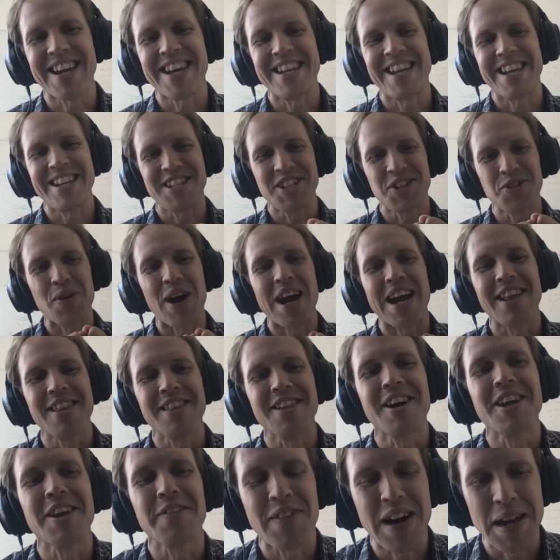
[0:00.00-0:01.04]
and tried a
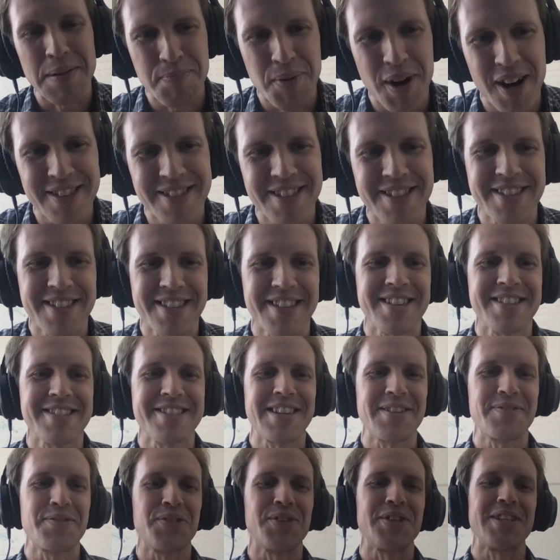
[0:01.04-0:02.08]
lot of hypotheses
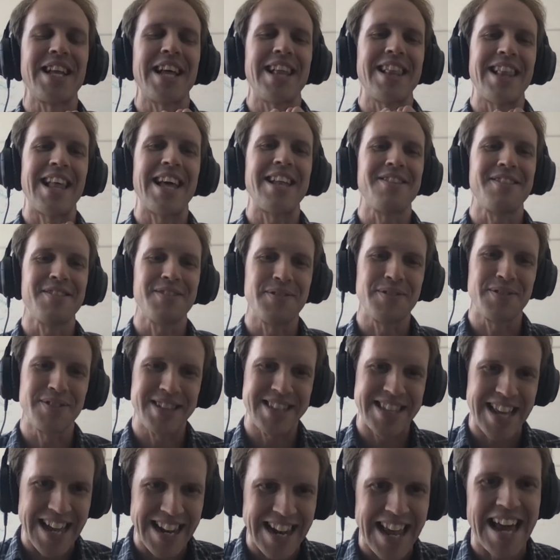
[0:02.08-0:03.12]
that led to
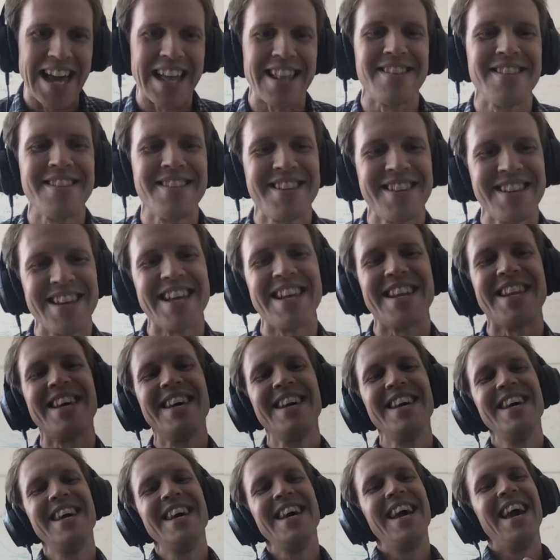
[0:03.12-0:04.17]
dead ends and
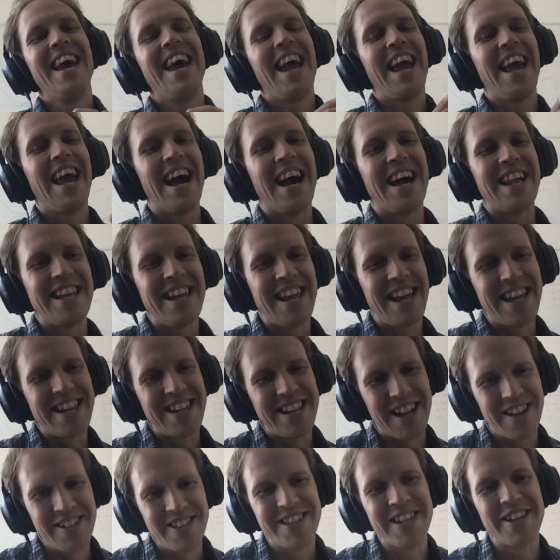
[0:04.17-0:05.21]

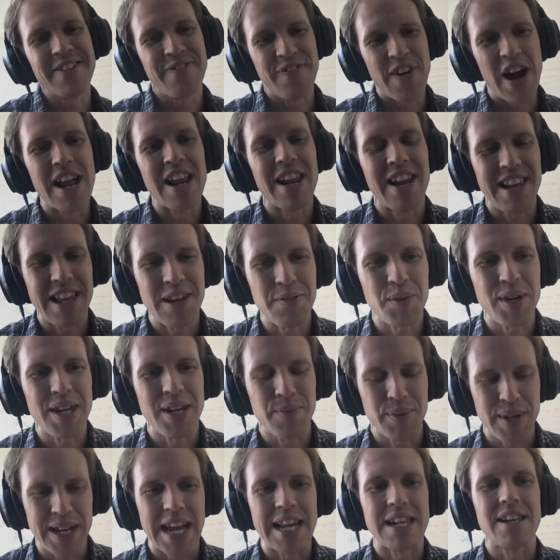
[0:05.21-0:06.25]
until finally
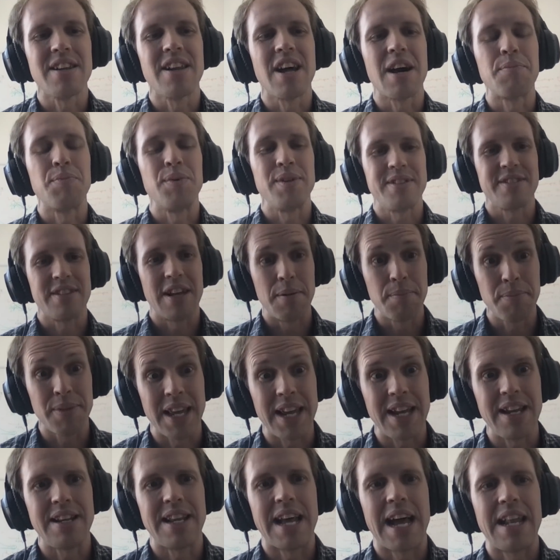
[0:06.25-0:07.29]
we ended up with
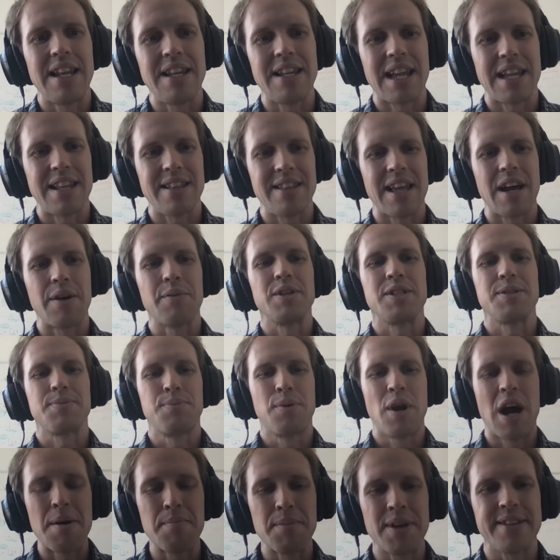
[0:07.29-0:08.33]
something that was
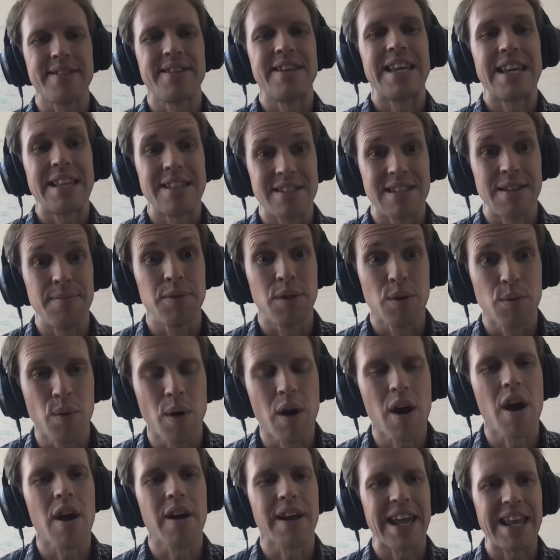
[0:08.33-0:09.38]
promising and seemed to
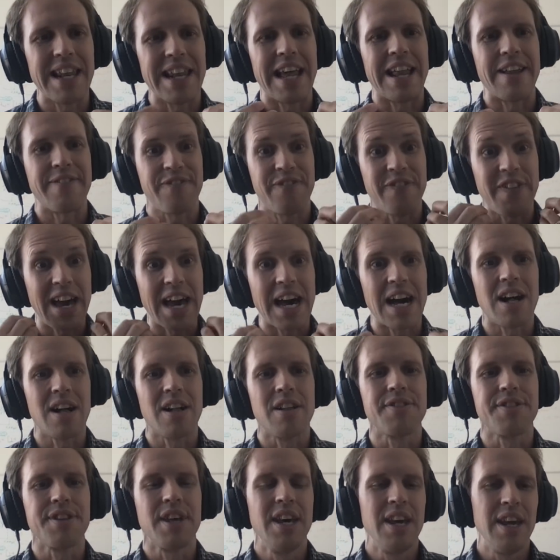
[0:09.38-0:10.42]
work, and I
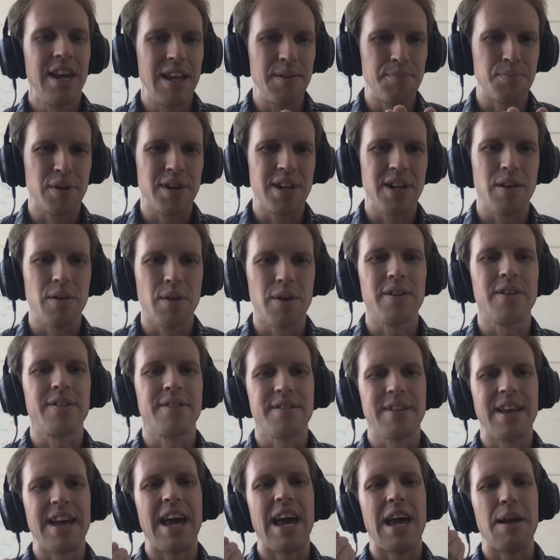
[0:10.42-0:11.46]
felt, and probably Lloyd the
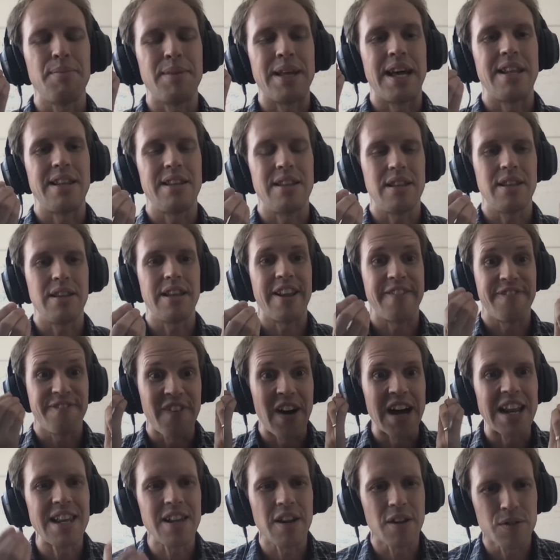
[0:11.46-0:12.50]
same, that I
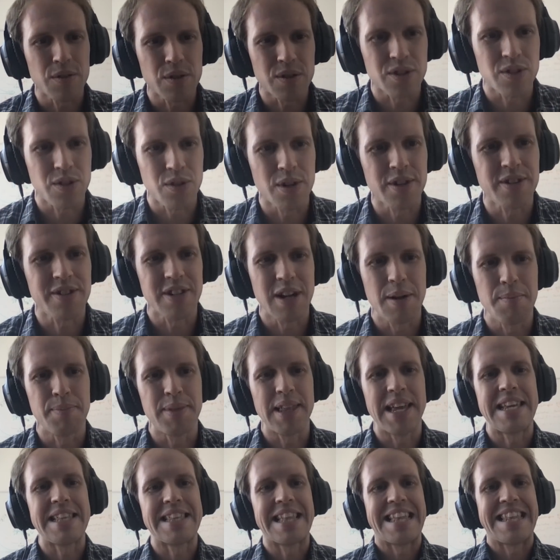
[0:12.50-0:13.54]
finally understood
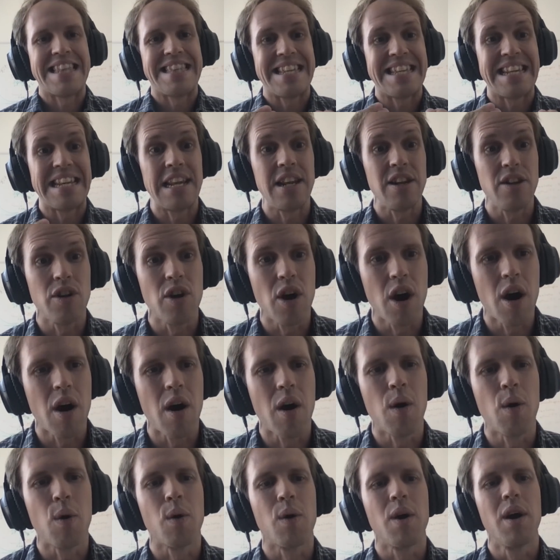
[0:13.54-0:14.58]
something that I didn't
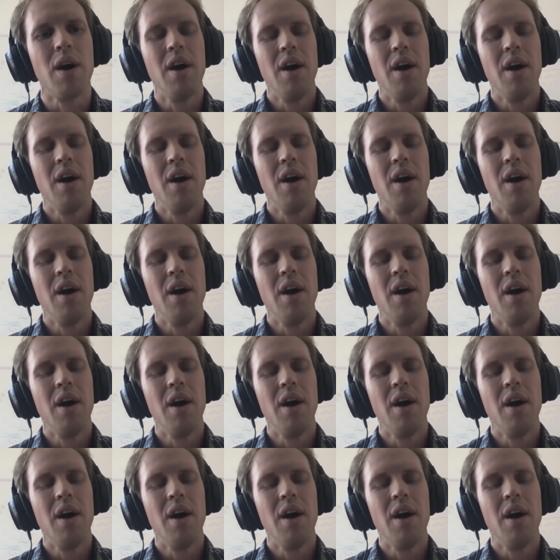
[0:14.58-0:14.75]
know